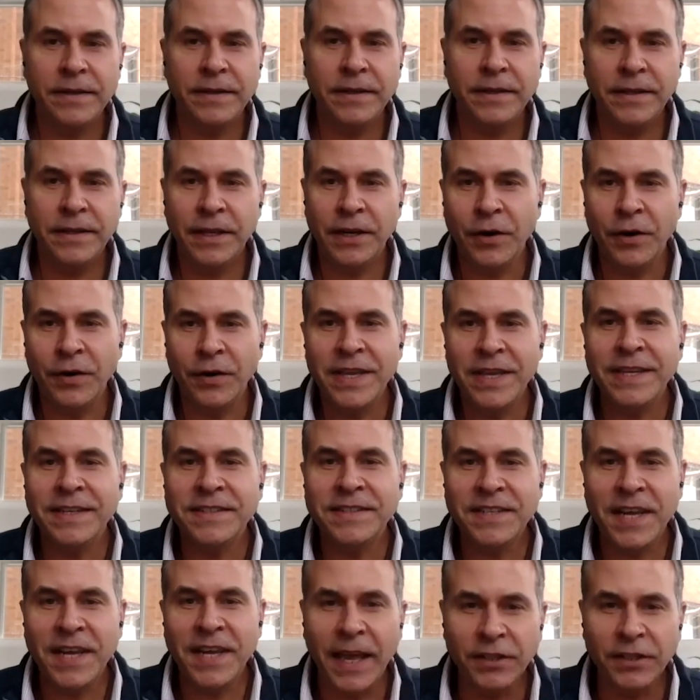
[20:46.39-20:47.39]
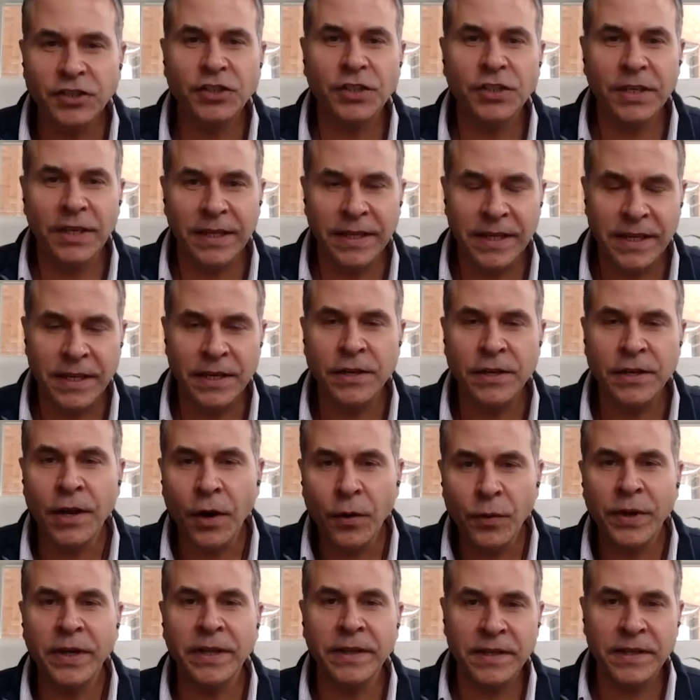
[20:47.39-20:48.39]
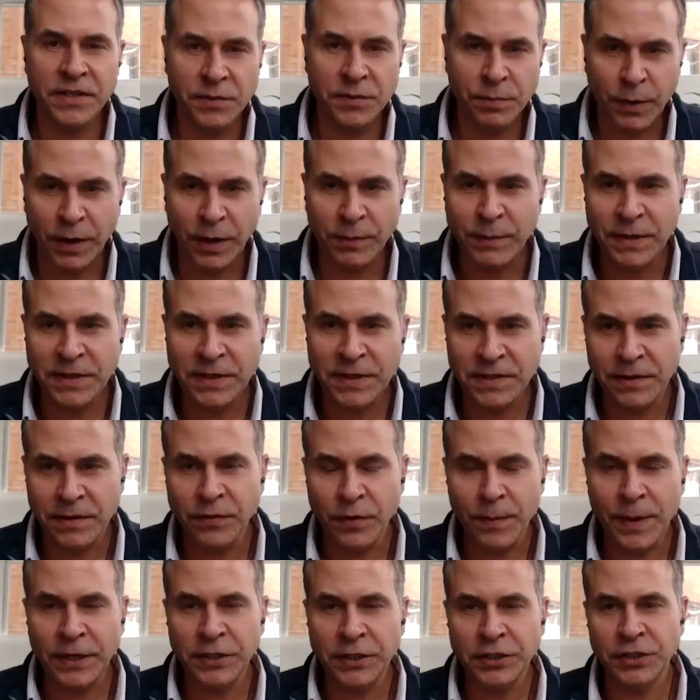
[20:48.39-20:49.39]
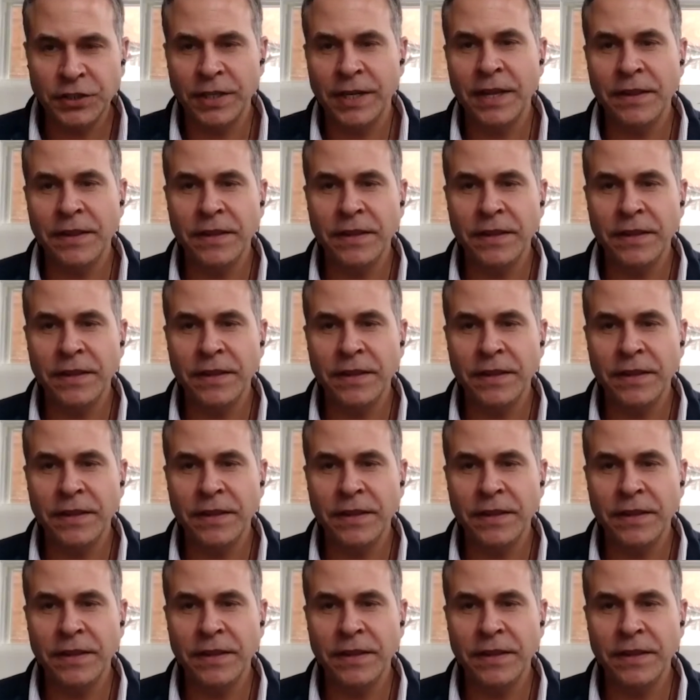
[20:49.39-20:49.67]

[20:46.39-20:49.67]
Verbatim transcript: you know, intentionally, knowingly spread misinformation.